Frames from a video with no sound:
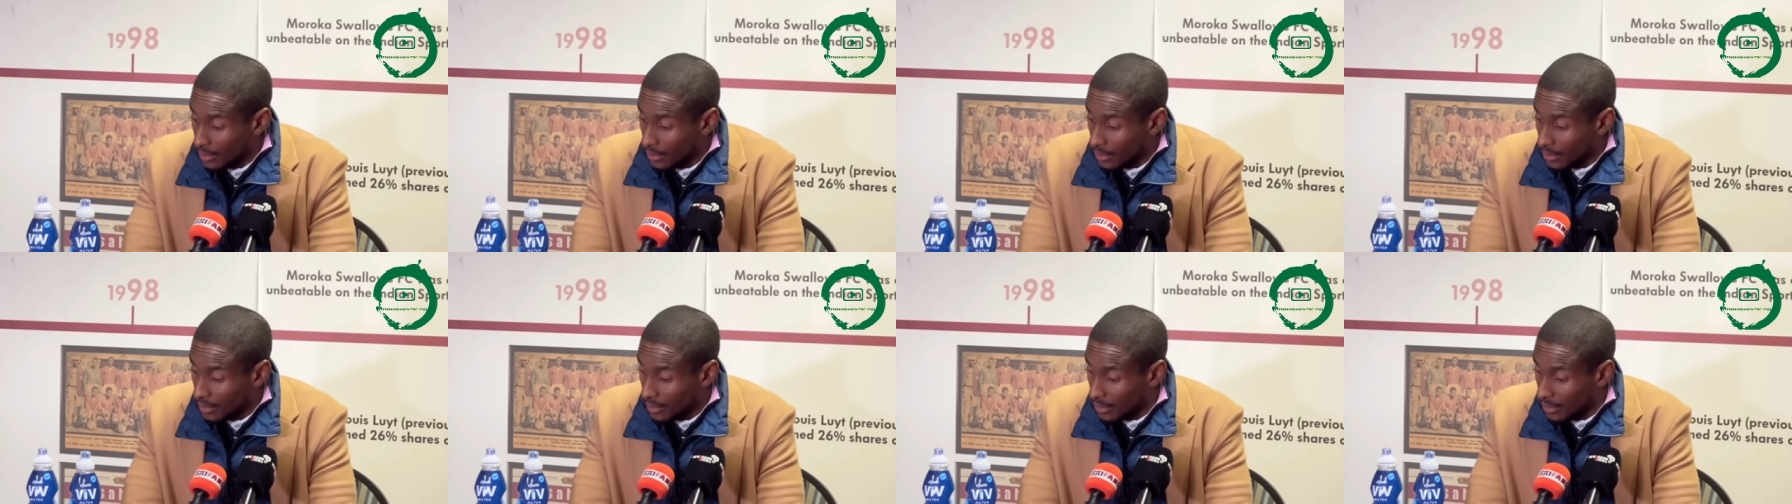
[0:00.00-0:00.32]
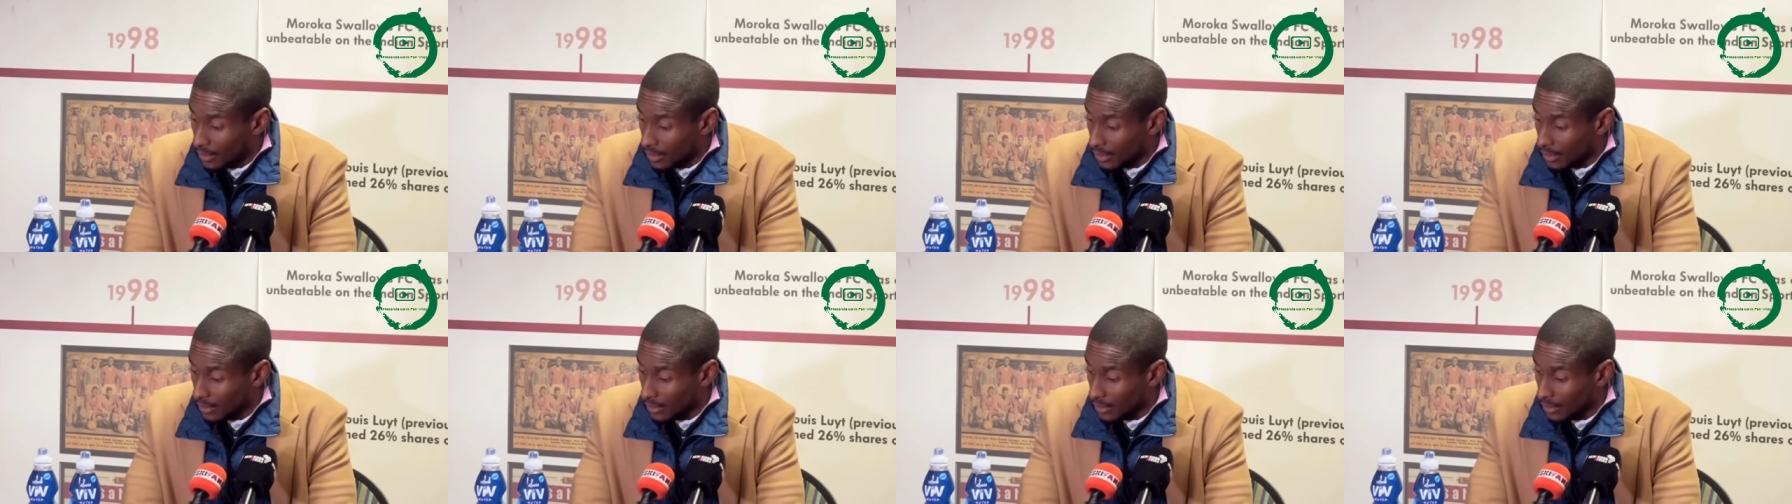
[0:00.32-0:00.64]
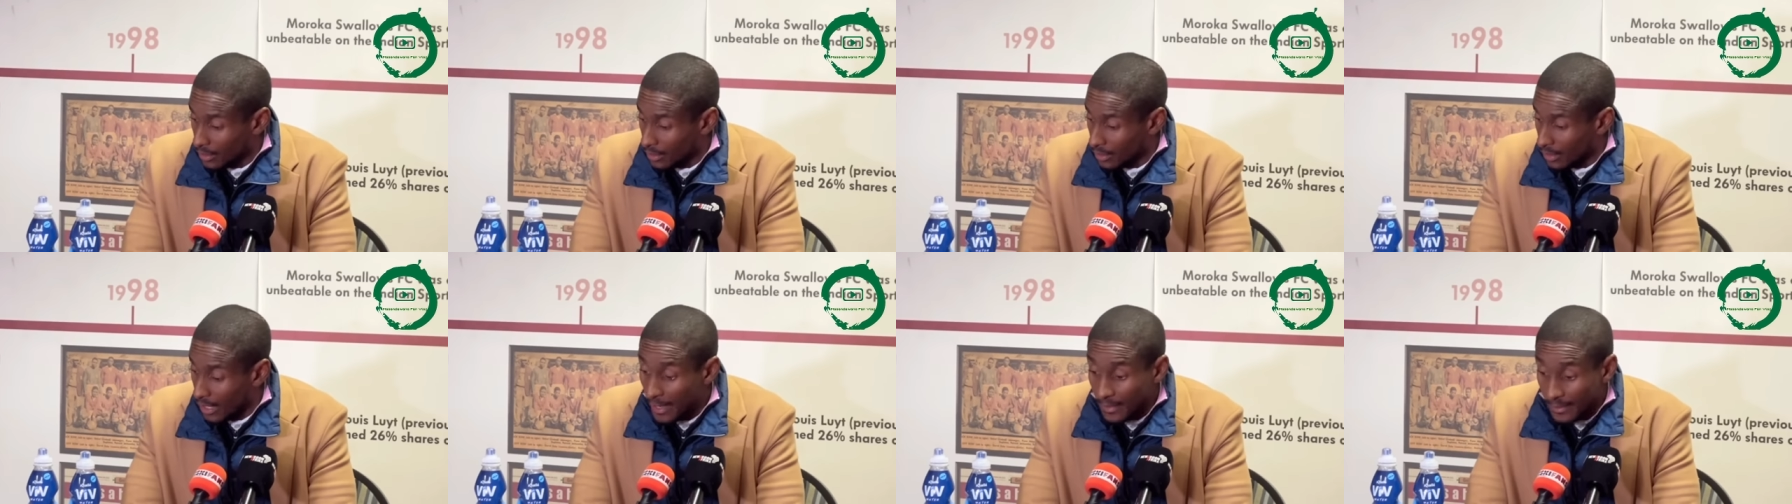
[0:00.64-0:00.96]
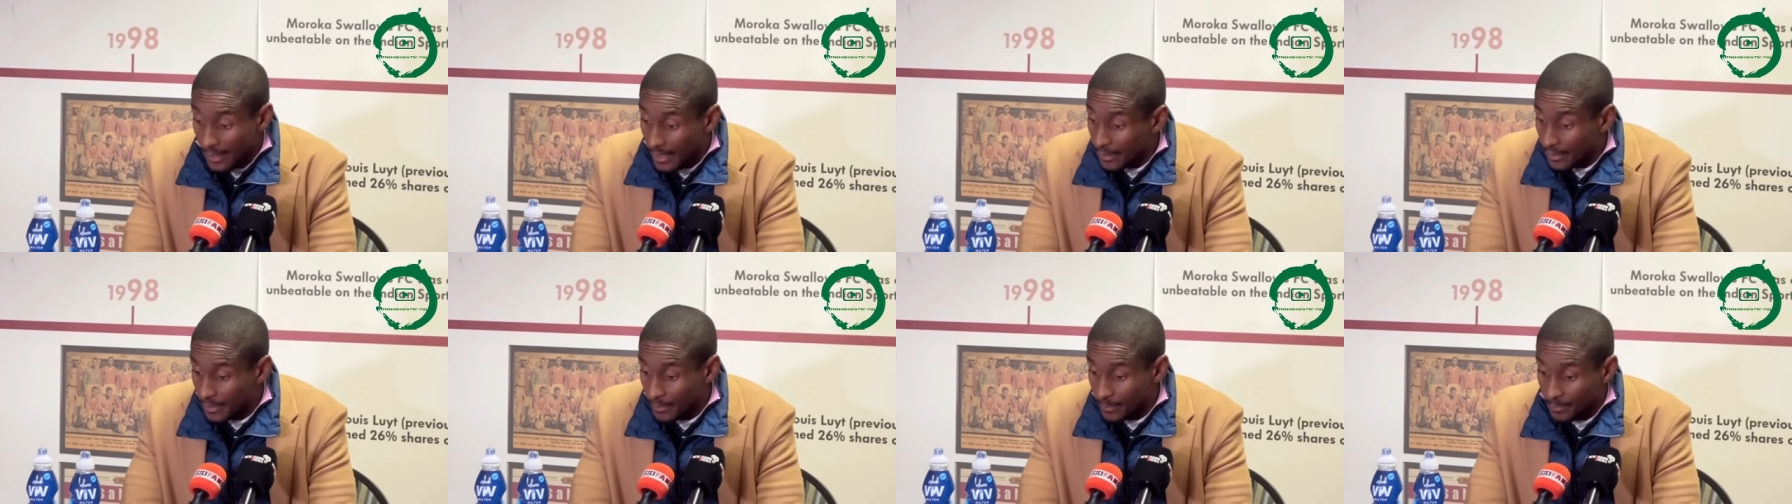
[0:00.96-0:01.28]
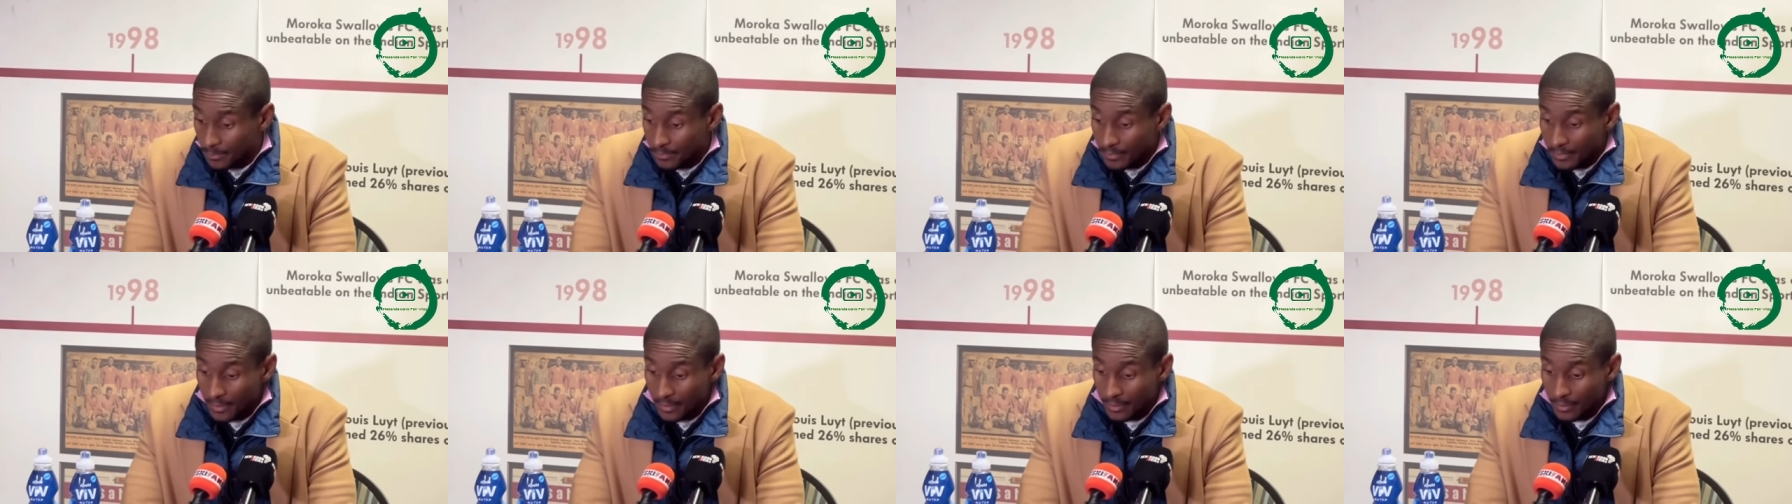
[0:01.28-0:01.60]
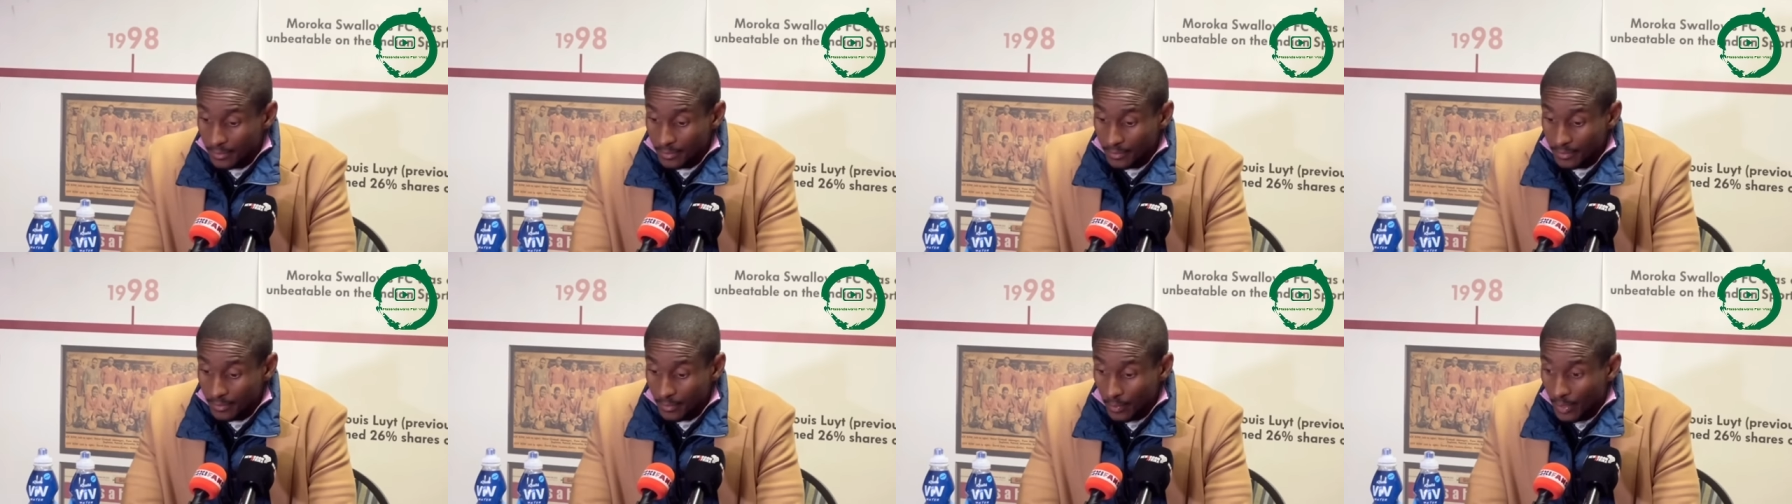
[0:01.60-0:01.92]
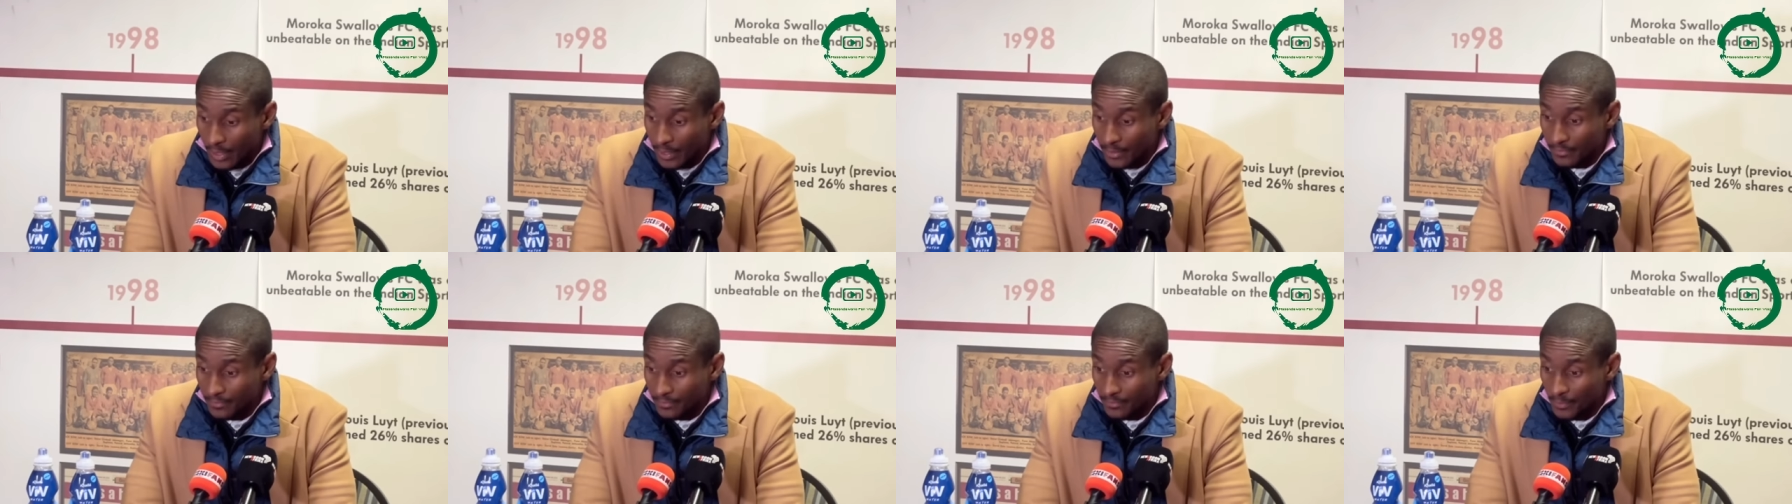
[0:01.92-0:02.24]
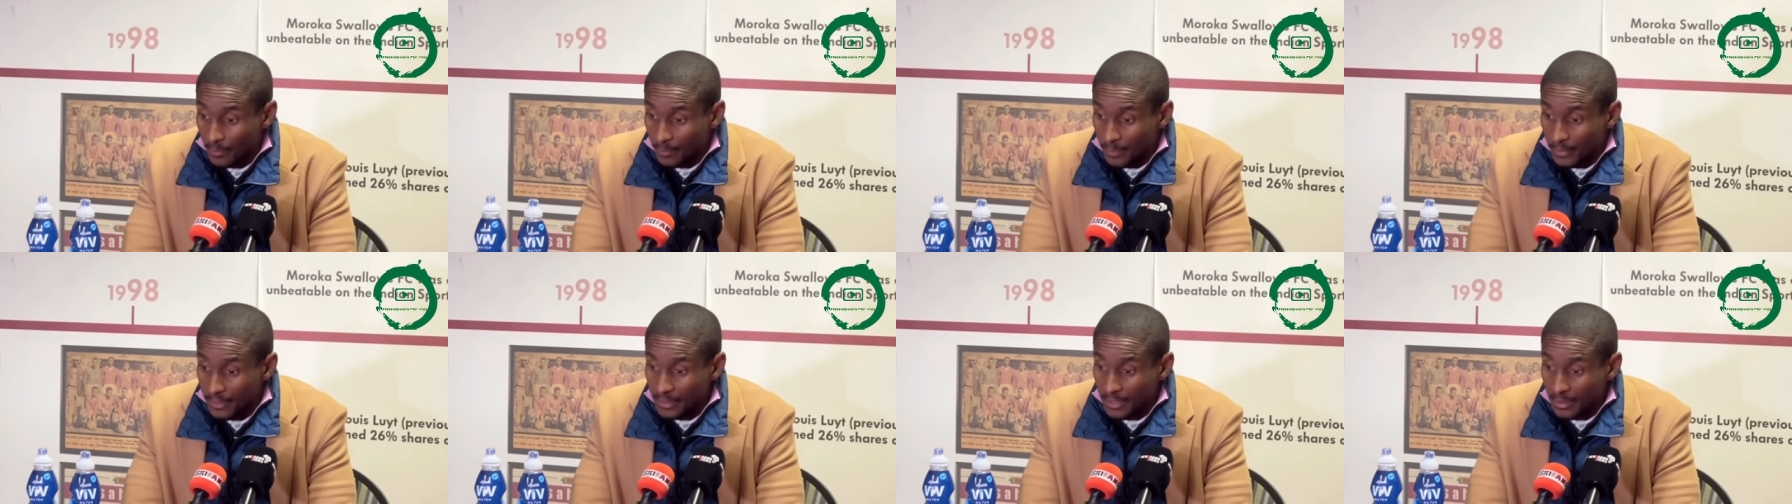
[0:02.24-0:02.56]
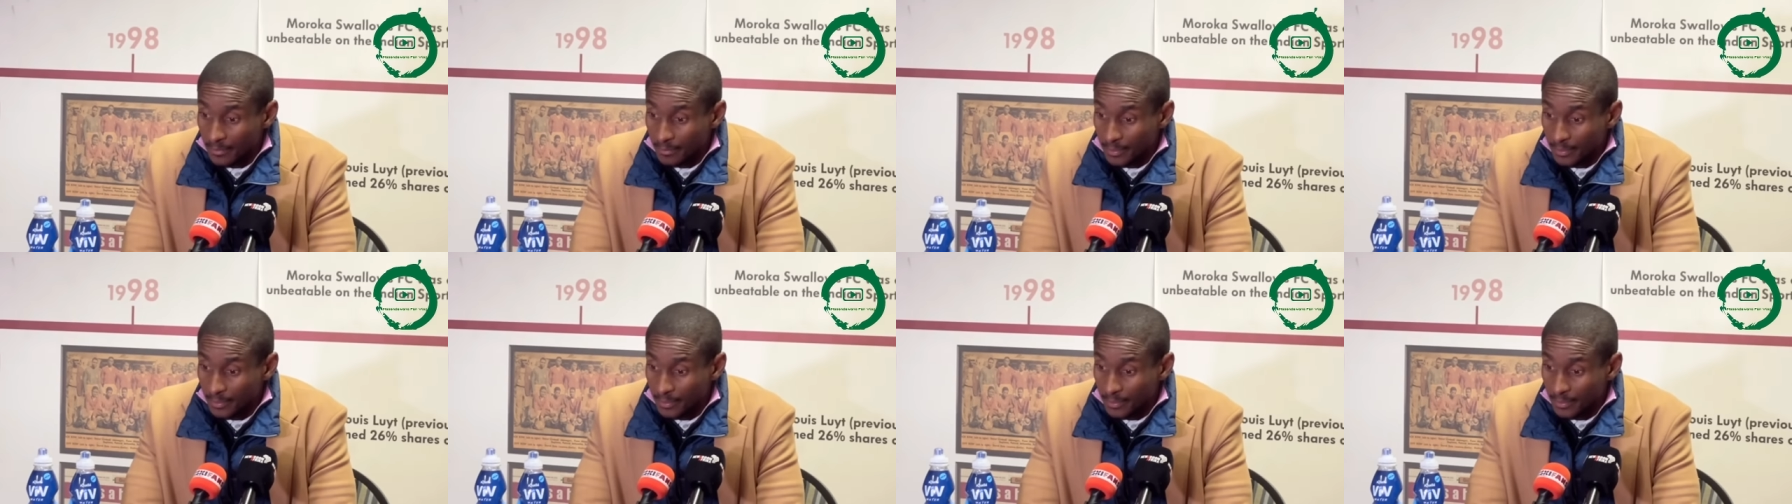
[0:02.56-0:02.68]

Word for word: uh, and then the, the the one for Peter,